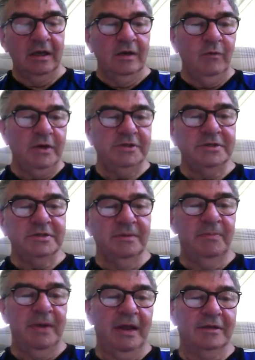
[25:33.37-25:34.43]
Which is the
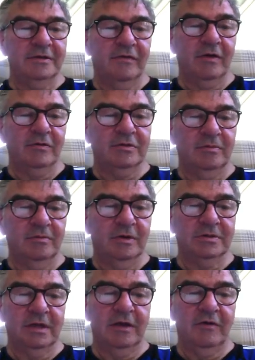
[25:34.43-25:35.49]
biggest of those
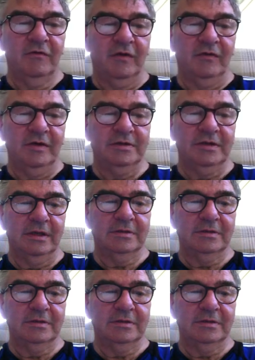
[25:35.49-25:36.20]
numbers? 56.